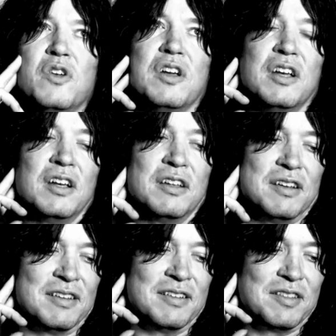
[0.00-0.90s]
And
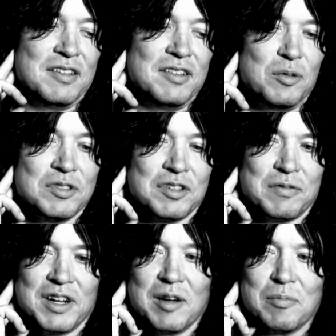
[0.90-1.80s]
the deal was if
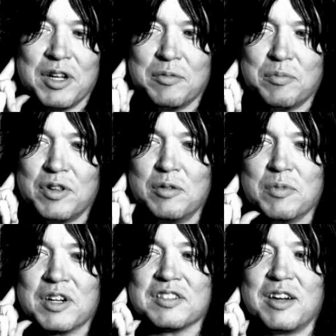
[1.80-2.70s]
I got my
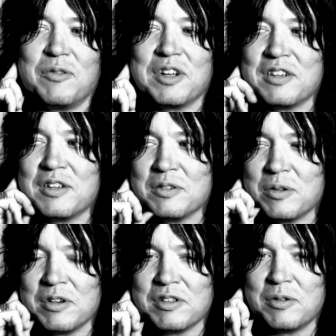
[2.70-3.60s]
diploma, because I wanted to go
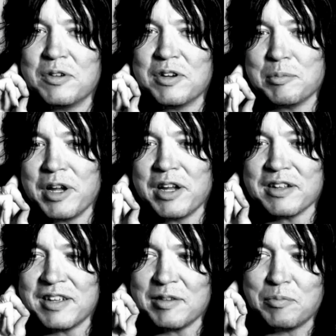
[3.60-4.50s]
join a touring band
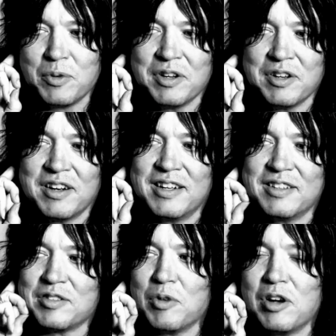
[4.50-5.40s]
at that point, and I had
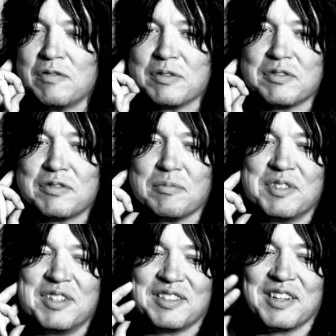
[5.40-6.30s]
some offers from
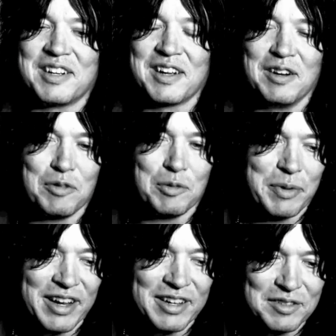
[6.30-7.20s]
just like cover
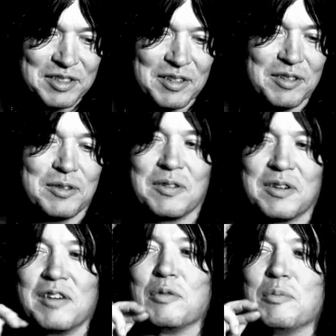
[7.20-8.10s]
bands, you know, local
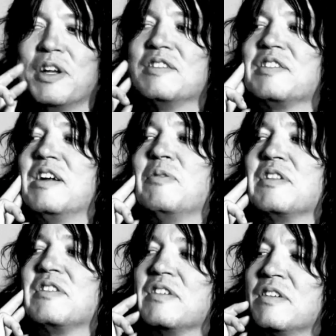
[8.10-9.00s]
cover bands, and I
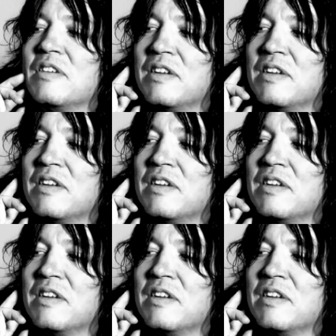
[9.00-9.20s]
wanted to